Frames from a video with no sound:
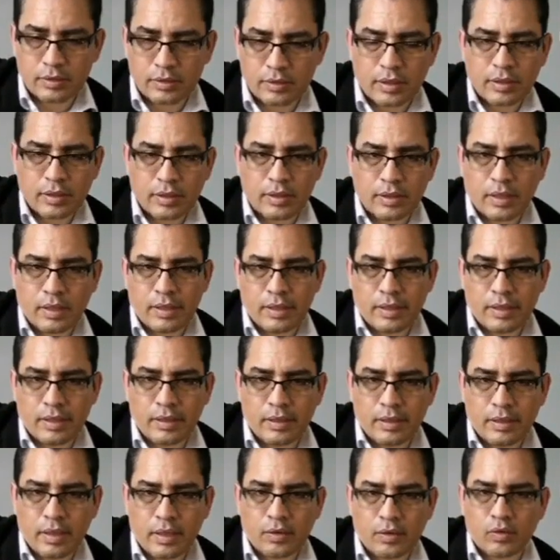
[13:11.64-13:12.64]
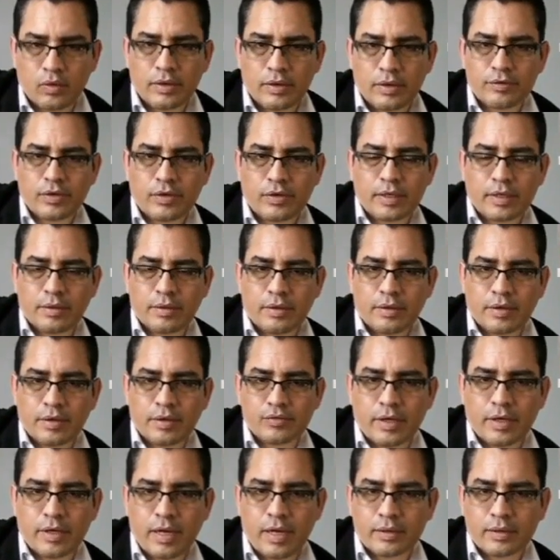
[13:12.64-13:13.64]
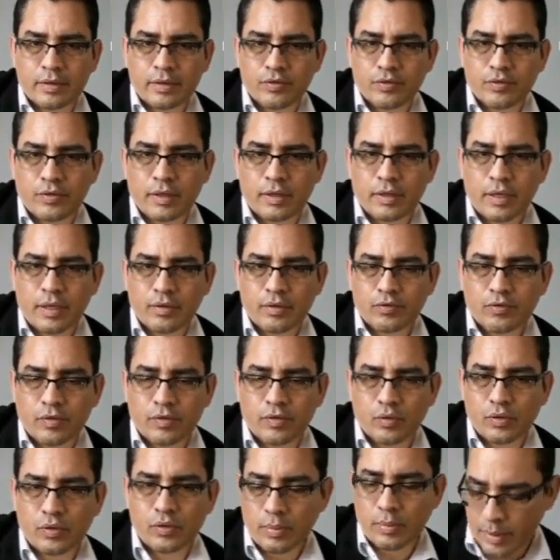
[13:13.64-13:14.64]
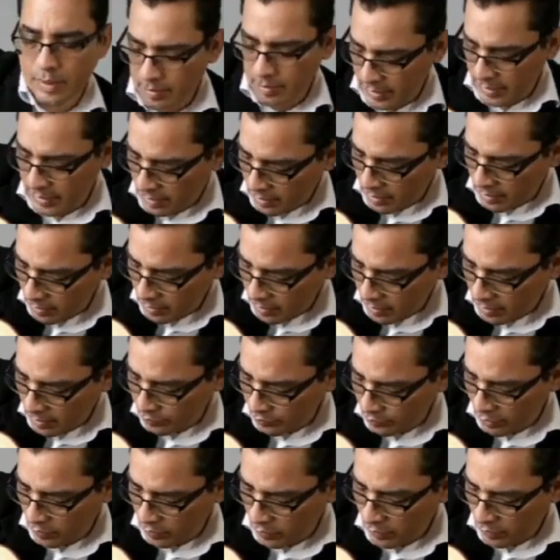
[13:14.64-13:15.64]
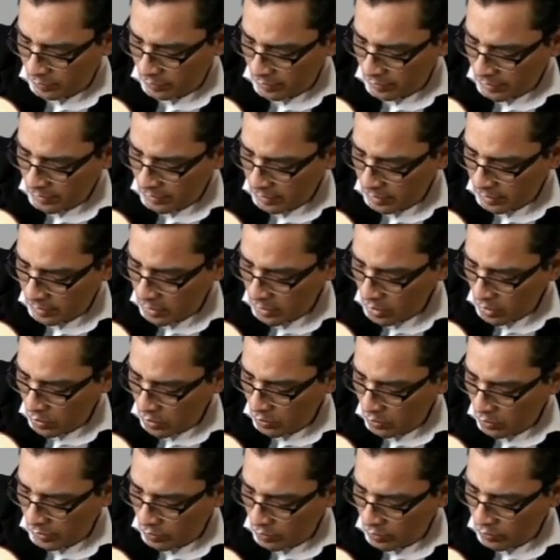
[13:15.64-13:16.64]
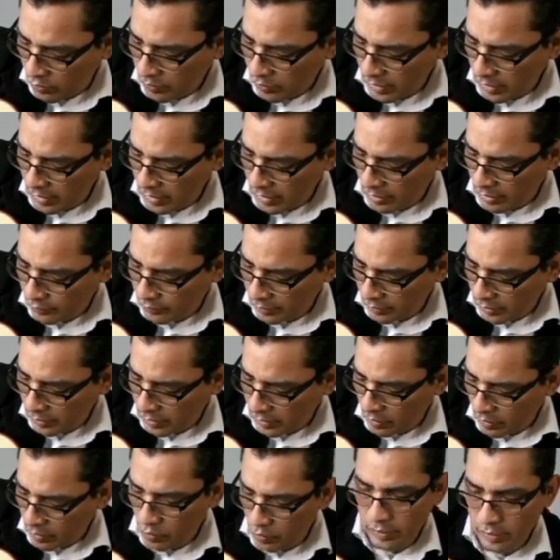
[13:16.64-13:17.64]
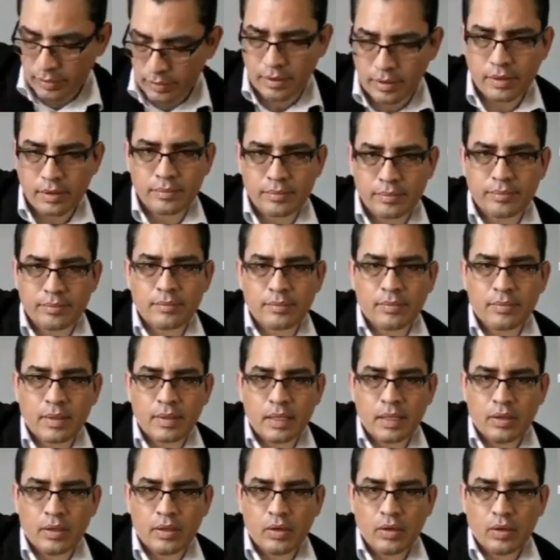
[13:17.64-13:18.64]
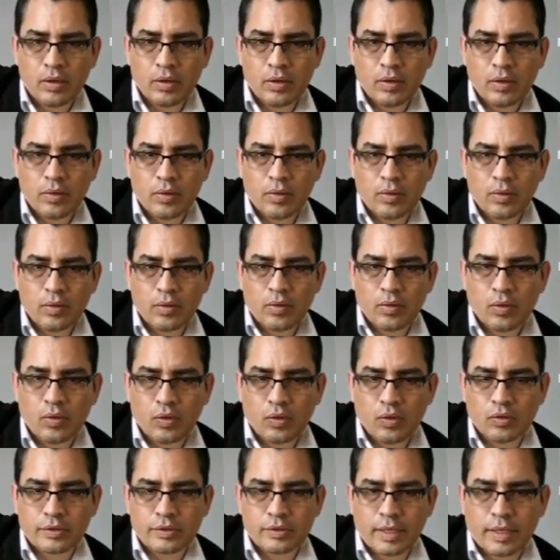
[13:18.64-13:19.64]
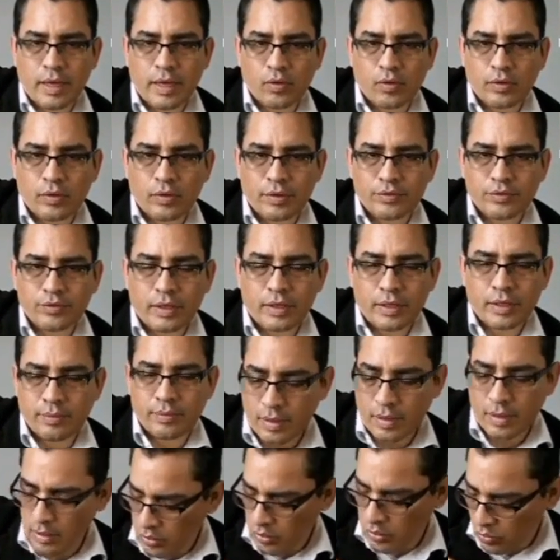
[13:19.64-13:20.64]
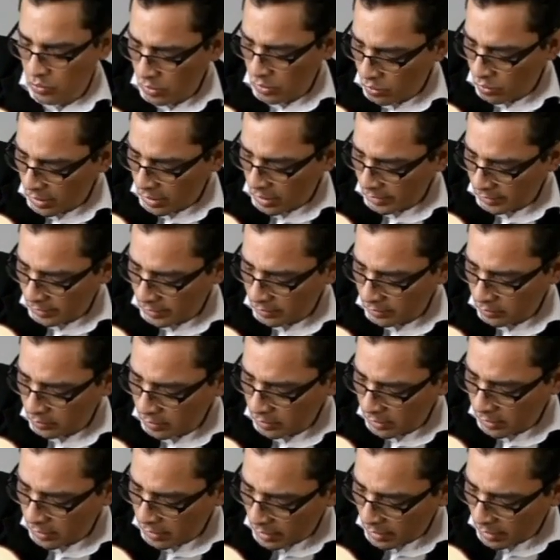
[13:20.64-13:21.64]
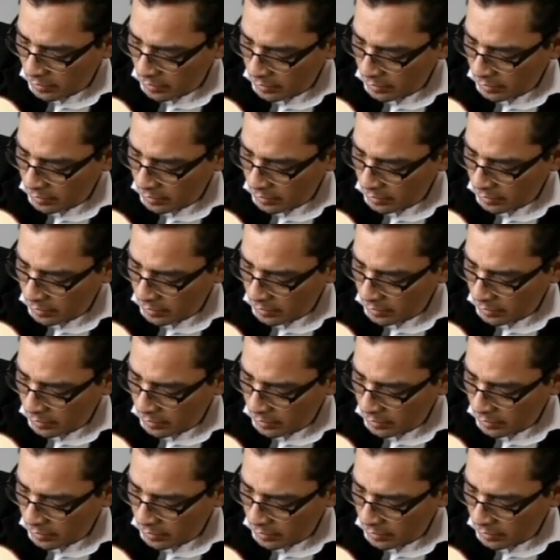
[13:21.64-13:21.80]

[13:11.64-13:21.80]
One way to practice this is by using a metronome to keep time. Start by setting the metronome to a slow tempo and play along with it.